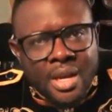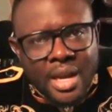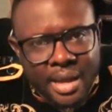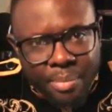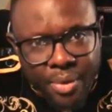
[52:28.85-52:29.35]

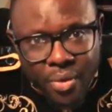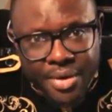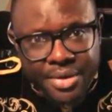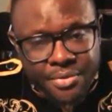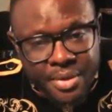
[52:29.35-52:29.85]
I implore
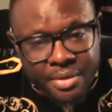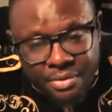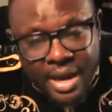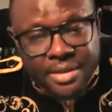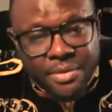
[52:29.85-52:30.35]
you to
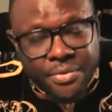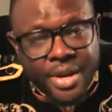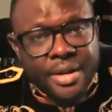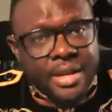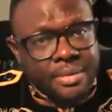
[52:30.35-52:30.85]
invite a
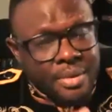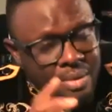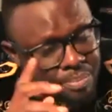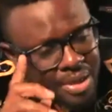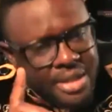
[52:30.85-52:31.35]
friend. And
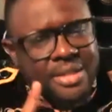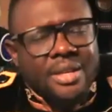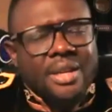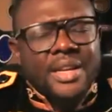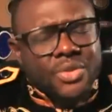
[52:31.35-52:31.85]
please
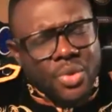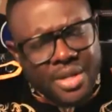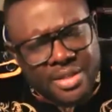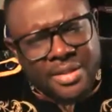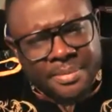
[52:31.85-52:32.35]
connect with
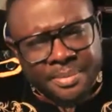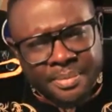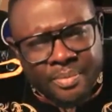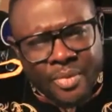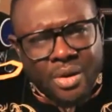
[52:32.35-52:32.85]
us
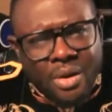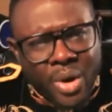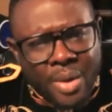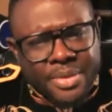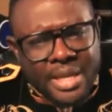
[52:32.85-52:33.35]
on our
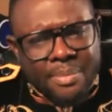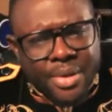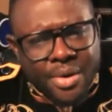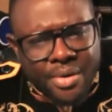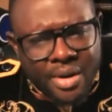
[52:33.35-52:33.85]
website,
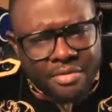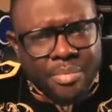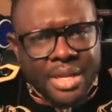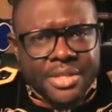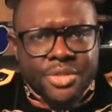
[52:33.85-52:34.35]
Pure Love
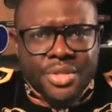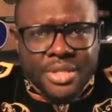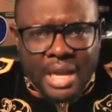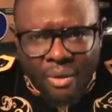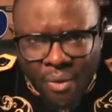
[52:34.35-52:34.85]
Ministries
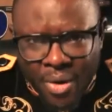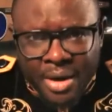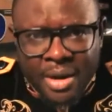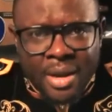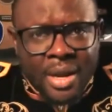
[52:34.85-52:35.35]
dot org.